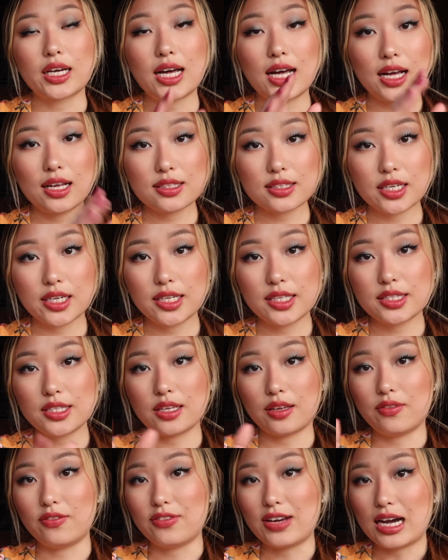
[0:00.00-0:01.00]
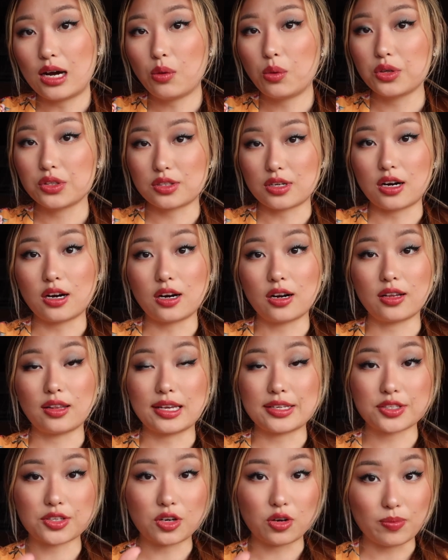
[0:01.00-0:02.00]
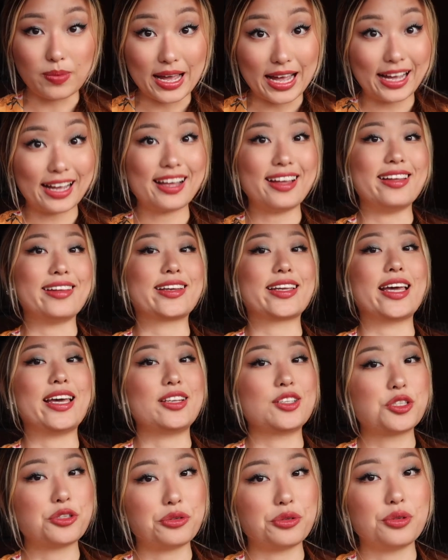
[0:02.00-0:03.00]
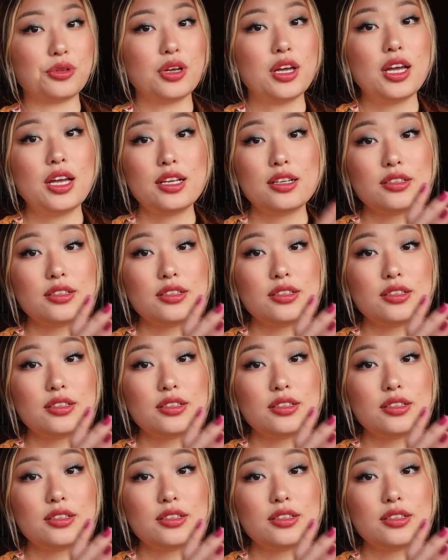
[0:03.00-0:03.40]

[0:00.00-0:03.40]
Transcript: consonants and vowels are, let's go back again to